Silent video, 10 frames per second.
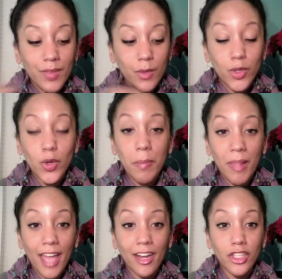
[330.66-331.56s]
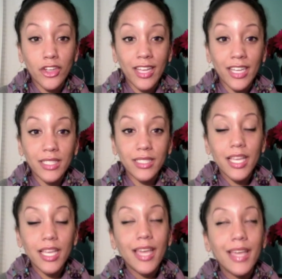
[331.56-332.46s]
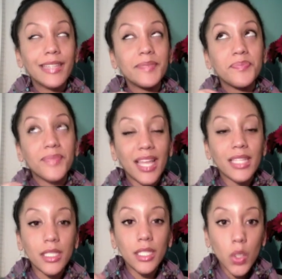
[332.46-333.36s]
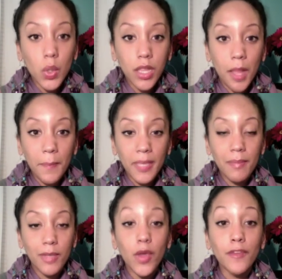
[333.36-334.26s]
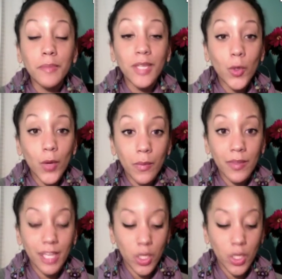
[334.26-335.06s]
when you apply it on your nails, it's a little clumpy, but you have to be quick with it.